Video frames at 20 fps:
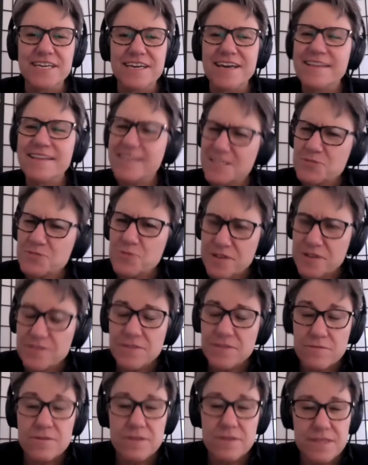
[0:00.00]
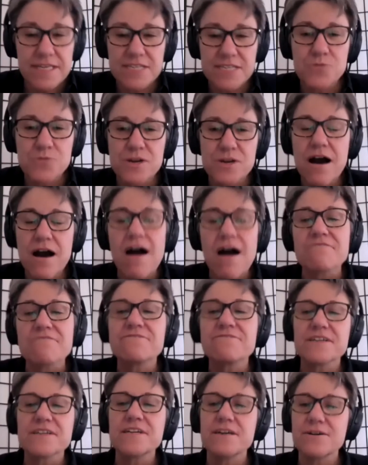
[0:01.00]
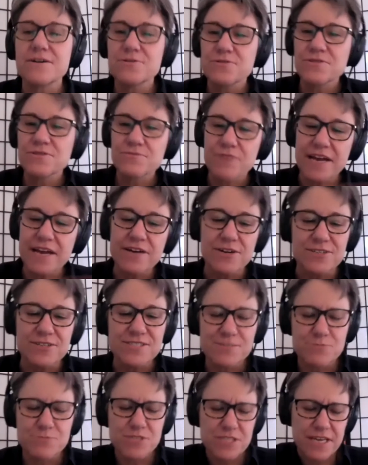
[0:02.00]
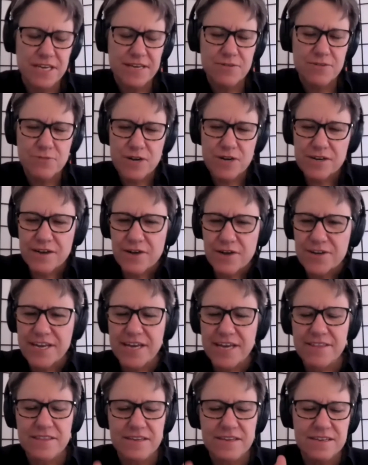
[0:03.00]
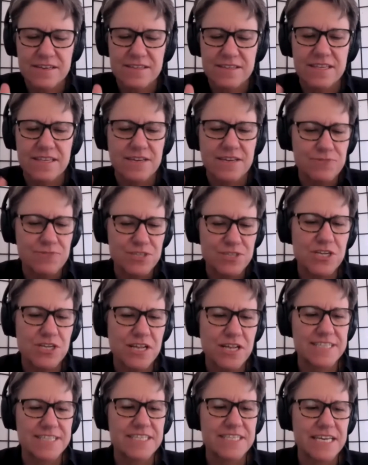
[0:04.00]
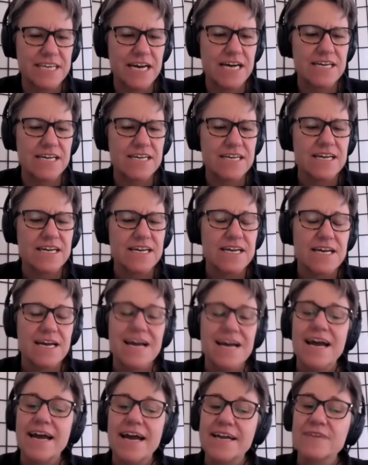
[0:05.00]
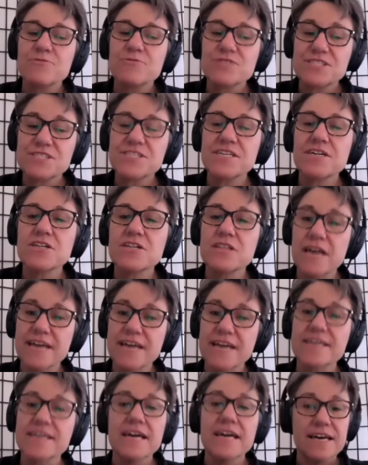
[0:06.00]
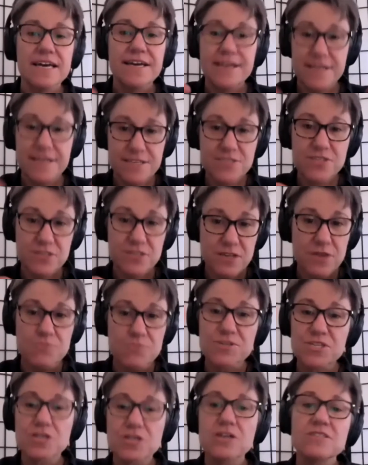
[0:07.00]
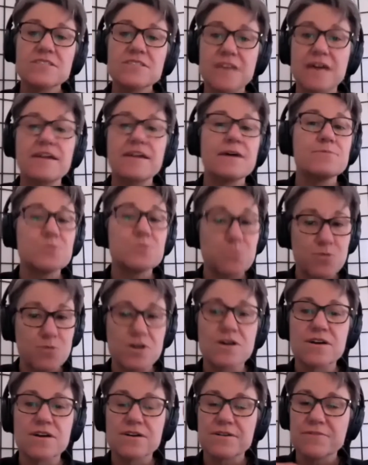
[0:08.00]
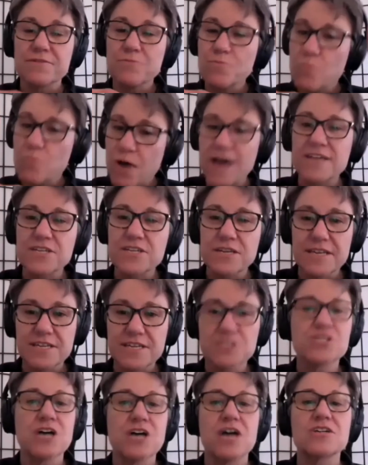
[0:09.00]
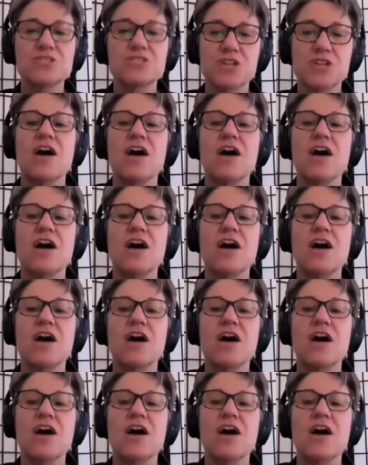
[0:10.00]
And that's where things went off, the rails. It was like, well, okay, the original idea. And it was still like, his original setups were what Hitchcock shot.